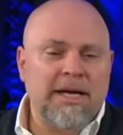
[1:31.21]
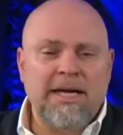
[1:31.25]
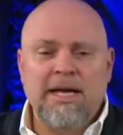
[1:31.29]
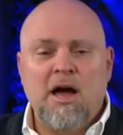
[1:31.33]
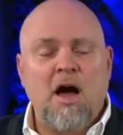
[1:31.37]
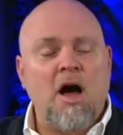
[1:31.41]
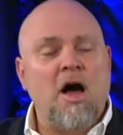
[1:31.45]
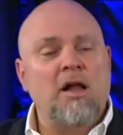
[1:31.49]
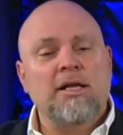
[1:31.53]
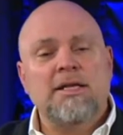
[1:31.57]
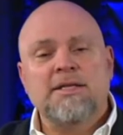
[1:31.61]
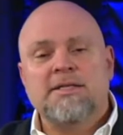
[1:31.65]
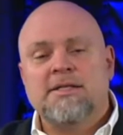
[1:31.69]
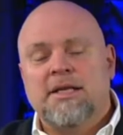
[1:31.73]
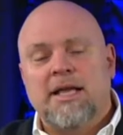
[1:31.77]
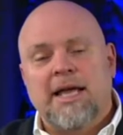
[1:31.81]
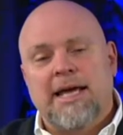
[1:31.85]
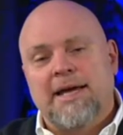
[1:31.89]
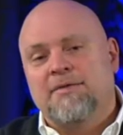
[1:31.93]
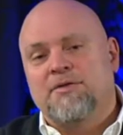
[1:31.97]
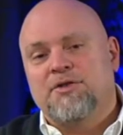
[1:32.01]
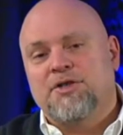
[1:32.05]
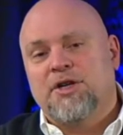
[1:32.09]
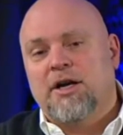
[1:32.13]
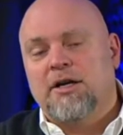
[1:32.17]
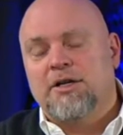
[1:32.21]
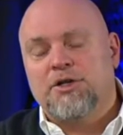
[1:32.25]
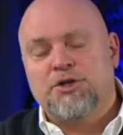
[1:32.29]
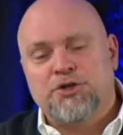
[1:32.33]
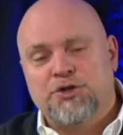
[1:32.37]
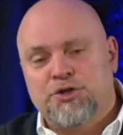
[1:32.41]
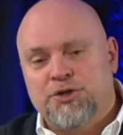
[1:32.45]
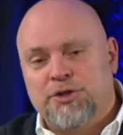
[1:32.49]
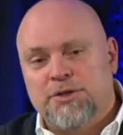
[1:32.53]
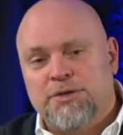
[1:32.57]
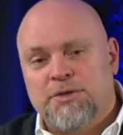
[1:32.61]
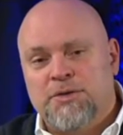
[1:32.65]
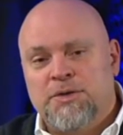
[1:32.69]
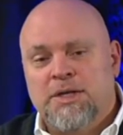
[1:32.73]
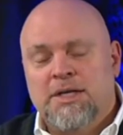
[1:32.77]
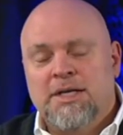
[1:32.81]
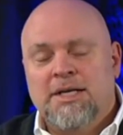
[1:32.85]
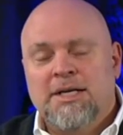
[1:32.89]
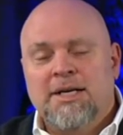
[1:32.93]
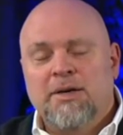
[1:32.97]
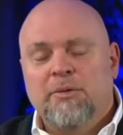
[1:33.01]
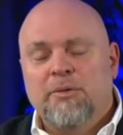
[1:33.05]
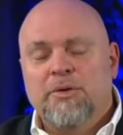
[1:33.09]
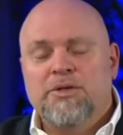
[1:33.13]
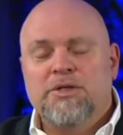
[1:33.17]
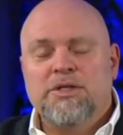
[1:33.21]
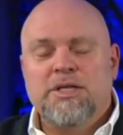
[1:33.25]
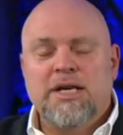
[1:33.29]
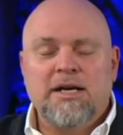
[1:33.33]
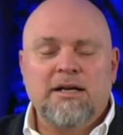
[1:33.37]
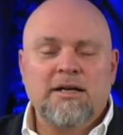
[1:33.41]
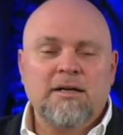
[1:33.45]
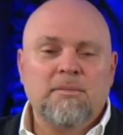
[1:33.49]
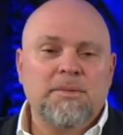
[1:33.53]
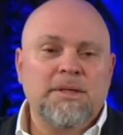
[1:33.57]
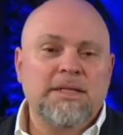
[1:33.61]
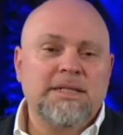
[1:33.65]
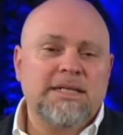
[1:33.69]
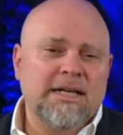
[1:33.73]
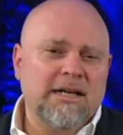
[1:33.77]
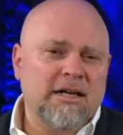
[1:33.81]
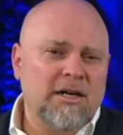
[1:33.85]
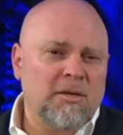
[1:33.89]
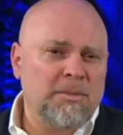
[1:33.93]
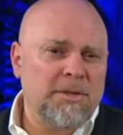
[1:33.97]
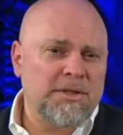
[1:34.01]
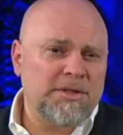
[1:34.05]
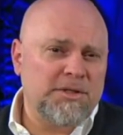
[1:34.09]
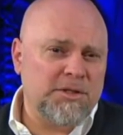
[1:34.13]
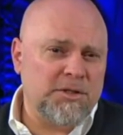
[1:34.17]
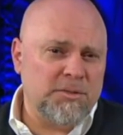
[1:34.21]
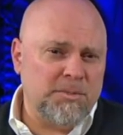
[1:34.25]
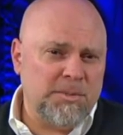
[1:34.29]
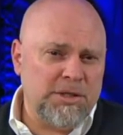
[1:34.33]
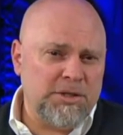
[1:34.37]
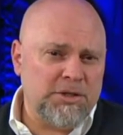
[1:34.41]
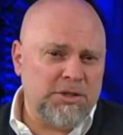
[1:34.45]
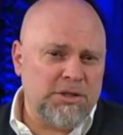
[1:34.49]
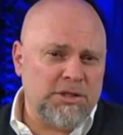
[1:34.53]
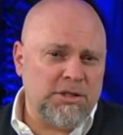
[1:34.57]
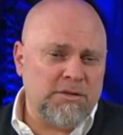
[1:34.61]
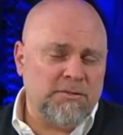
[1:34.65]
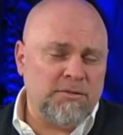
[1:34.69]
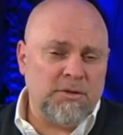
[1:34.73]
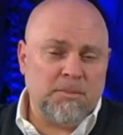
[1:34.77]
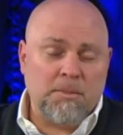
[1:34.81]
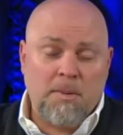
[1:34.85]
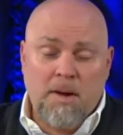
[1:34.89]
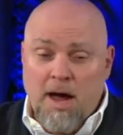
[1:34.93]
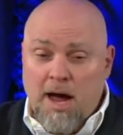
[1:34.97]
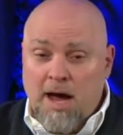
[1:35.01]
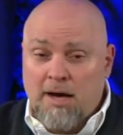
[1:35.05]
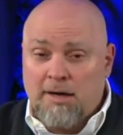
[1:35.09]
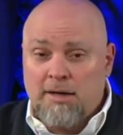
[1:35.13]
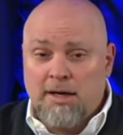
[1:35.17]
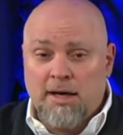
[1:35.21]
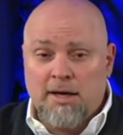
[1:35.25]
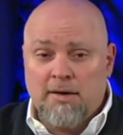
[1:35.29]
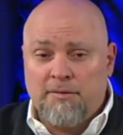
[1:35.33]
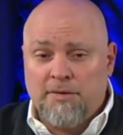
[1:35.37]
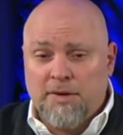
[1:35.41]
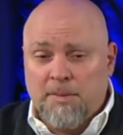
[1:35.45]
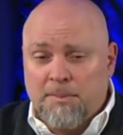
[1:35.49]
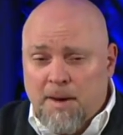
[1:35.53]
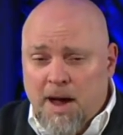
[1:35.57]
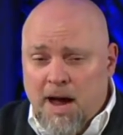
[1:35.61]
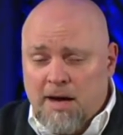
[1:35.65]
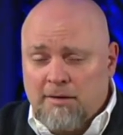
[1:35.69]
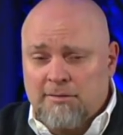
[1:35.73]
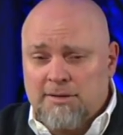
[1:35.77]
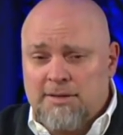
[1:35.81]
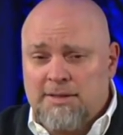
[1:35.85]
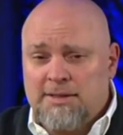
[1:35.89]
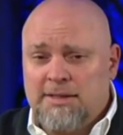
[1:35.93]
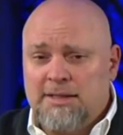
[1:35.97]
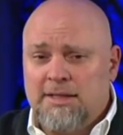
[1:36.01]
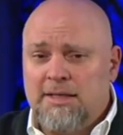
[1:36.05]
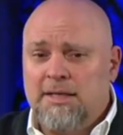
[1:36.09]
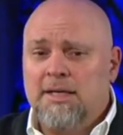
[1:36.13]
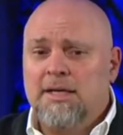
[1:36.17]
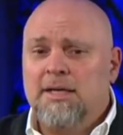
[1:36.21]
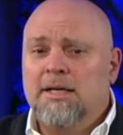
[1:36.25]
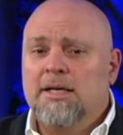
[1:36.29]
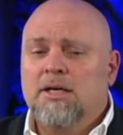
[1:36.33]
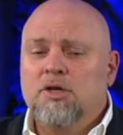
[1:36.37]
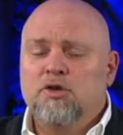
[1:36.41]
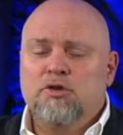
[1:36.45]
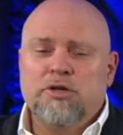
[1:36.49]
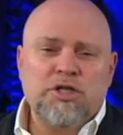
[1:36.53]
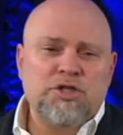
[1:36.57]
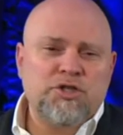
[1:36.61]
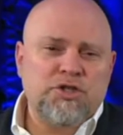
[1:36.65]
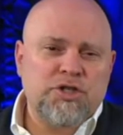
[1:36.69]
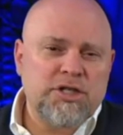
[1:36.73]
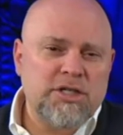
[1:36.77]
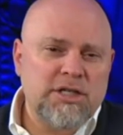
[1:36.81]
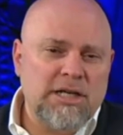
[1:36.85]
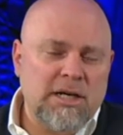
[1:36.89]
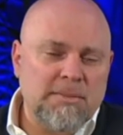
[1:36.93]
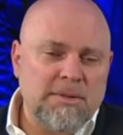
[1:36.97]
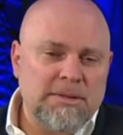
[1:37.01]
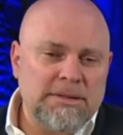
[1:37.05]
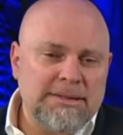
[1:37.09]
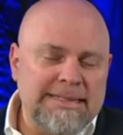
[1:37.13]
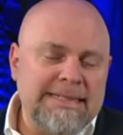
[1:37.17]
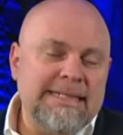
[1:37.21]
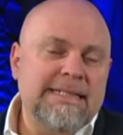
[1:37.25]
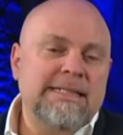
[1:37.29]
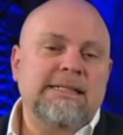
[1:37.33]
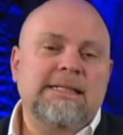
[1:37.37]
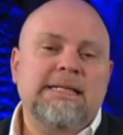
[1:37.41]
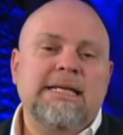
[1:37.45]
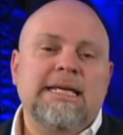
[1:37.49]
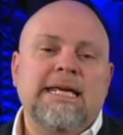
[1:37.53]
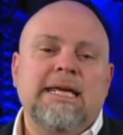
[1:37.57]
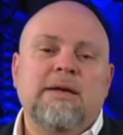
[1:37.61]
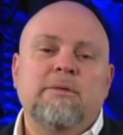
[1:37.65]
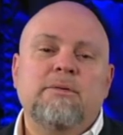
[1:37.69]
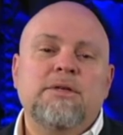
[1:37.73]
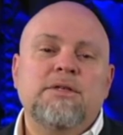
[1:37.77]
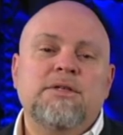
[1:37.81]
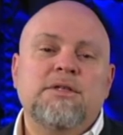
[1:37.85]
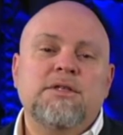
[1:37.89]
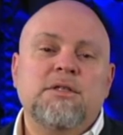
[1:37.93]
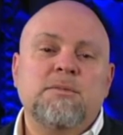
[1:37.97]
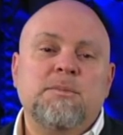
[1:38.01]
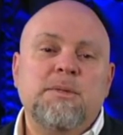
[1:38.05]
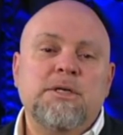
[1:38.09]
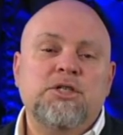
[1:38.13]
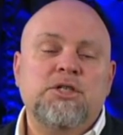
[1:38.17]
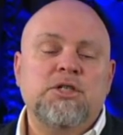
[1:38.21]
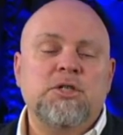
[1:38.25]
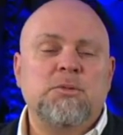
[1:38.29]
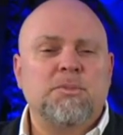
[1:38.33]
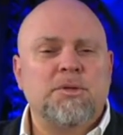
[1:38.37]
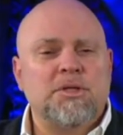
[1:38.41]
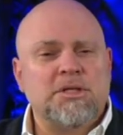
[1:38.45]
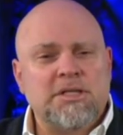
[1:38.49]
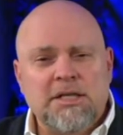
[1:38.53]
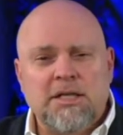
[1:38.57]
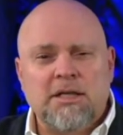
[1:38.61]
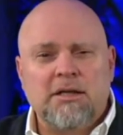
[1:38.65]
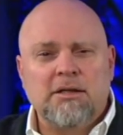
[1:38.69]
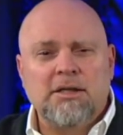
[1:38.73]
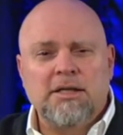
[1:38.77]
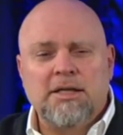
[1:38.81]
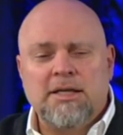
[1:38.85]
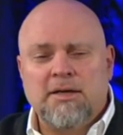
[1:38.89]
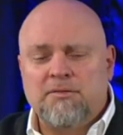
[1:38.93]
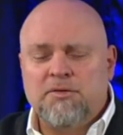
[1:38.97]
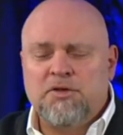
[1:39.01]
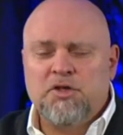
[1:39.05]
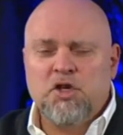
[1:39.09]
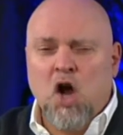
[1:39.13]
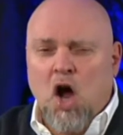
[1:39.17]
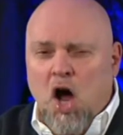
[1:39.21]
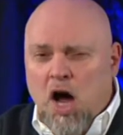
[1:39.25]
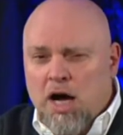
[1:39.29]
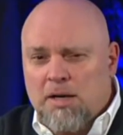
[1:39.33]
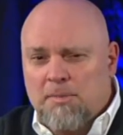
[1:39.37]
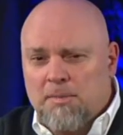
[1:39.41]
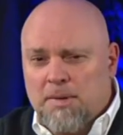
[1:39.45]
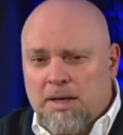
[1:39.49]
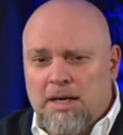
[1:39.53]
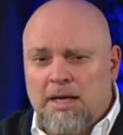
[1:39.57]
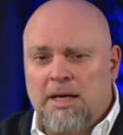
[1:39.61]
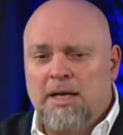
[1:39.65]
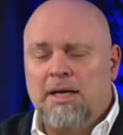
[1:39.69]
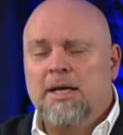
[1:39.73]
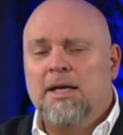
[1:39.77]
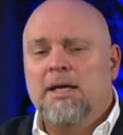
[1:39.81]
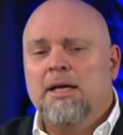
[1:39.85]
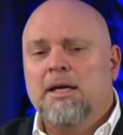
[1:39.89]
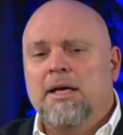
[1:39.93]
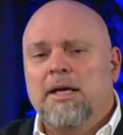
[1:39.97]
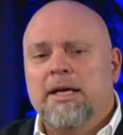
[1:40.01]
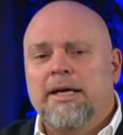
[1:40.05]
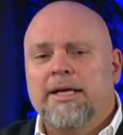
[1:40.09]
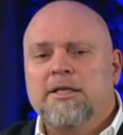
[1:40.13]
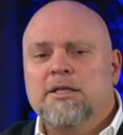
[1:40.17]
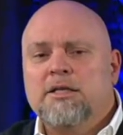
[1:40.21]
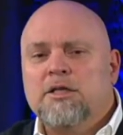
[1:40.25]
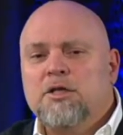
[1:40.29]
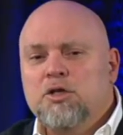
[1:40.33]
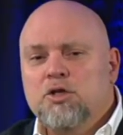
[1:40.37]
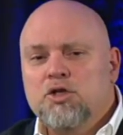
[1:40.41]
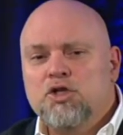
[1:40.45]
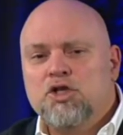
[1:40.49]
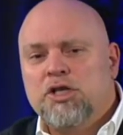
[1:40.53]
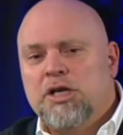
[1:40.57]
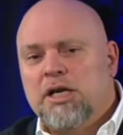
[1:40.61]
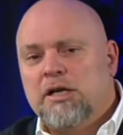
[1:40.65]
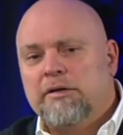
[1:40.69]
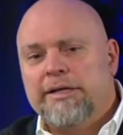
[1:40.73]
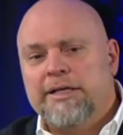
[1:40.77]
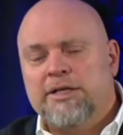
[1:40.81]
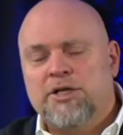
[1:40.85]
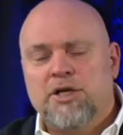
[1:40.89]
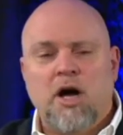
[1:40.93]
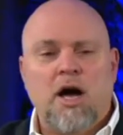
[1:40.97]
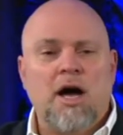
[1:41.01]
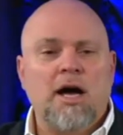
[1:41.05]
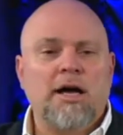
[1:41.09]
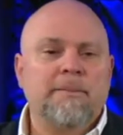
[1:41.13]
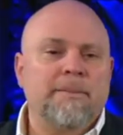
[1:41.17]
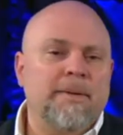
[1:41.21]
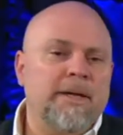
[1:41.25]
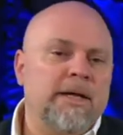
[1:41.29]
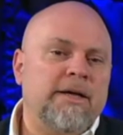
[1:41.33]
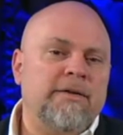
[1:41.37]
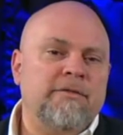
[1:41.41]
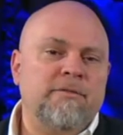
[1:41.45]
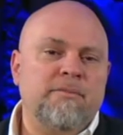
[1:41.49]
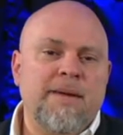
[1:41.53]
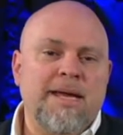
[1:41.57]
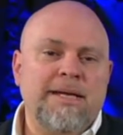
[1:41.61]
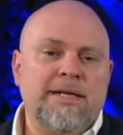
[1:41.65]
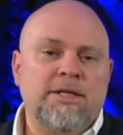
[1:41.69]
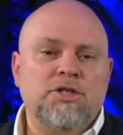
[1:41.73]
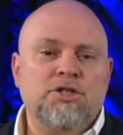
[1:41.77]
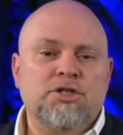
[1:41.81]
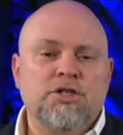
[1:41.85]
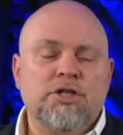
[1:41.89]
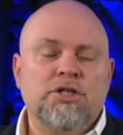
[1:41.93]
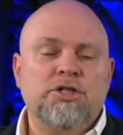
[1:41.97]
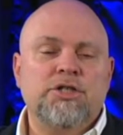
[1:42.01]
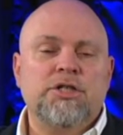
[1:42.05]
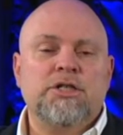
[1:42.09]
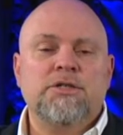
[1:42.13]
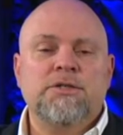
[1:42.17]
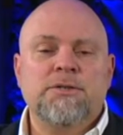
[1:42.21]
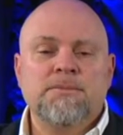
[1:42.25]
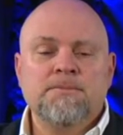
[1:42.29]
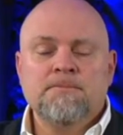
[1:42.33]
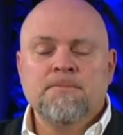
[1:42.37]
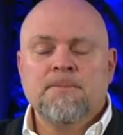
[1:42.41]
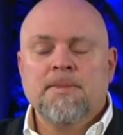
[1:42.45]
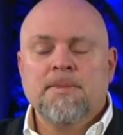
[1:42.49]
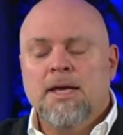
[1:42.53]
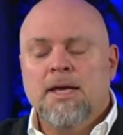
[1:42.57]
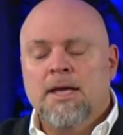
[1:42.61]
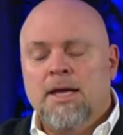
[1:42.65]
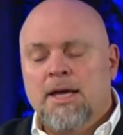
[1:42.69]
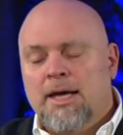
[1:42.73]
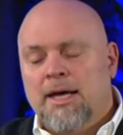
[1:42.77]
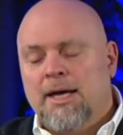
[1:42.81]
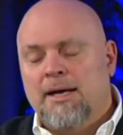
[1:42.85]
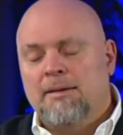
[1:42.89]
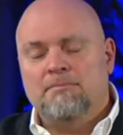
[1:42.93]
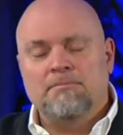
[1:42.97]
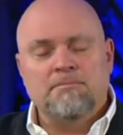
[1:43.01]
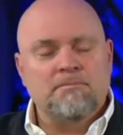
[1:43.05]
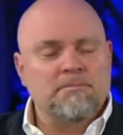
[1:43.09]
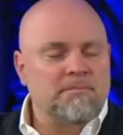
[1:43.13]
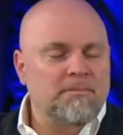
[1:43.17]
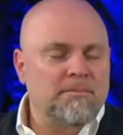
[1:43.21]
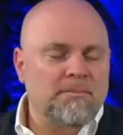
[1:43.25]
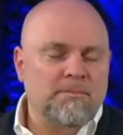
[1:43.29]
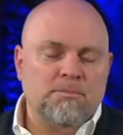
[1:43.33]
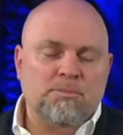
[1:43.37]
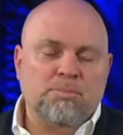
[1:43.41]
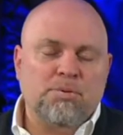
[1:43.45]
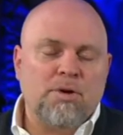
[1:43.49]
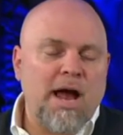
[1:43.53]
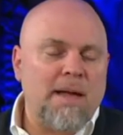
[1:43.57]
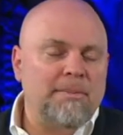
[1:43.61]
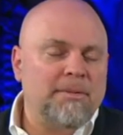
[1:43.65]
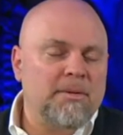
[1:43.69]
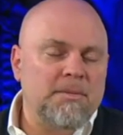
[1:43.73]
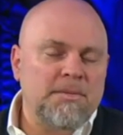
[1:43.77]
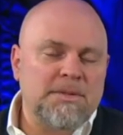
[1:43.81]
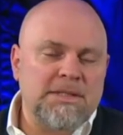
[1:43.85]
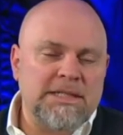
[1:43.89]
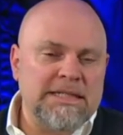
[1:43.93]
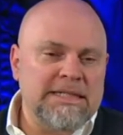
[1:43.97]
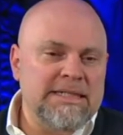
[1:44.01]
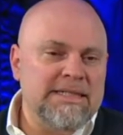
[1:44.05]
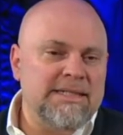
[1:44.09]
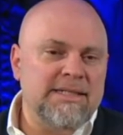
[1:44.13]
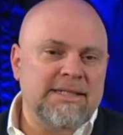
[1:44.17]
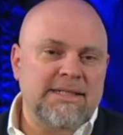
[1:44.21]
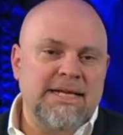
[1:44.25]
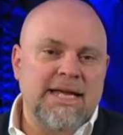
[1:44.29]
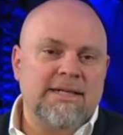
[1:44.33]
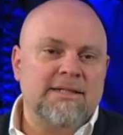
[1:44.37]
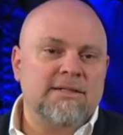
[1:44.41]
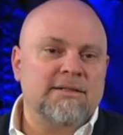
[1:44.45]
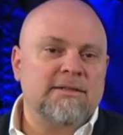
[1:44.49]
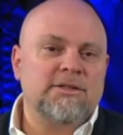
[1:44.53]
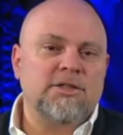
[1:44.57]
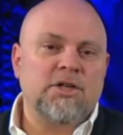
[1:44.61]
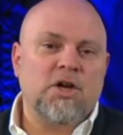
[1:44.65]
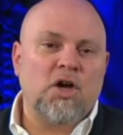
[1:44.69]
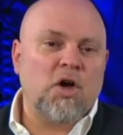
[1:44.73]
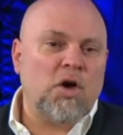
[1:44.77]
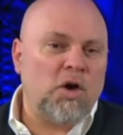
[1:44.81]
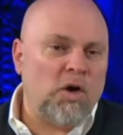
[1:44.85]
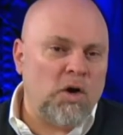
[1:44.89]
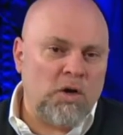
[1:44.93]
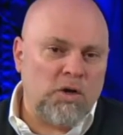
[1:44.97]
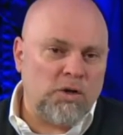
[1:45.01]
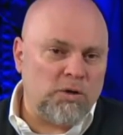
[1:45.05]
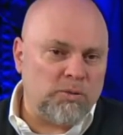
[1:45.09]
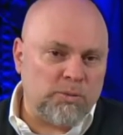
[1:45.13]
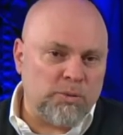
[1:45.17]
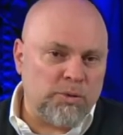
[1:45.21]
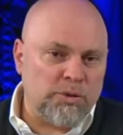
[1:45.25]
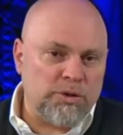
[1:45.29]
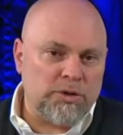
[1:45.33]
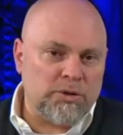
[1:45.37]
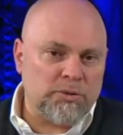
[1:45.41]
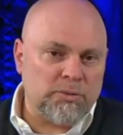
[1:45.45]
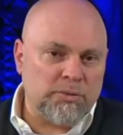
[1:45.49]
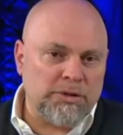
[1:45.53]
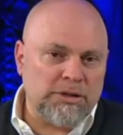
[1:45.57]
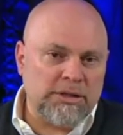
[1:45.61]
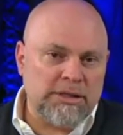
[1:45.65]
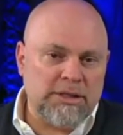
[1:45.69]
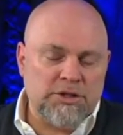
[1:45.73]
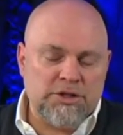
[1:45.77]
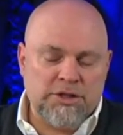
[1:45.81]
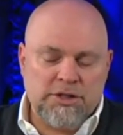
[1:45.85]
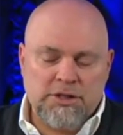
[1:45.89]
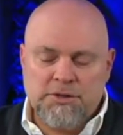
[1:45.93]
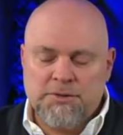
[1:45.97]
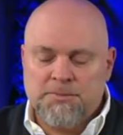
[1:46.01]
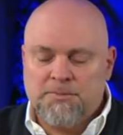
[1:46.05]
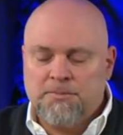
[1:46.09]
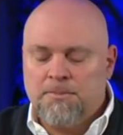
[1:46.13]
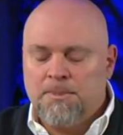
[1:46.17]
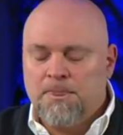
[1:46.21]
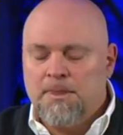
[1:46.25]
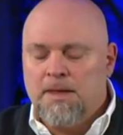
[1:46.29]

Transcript: He, all his life, Charles Schulz was terribly, terribly suspicious of, of hypocrisy, Christian double dealing. He was suspicious, particularly of dogma, uh, exclusionary dogma of many churches, uh, problems incidental to all world religions.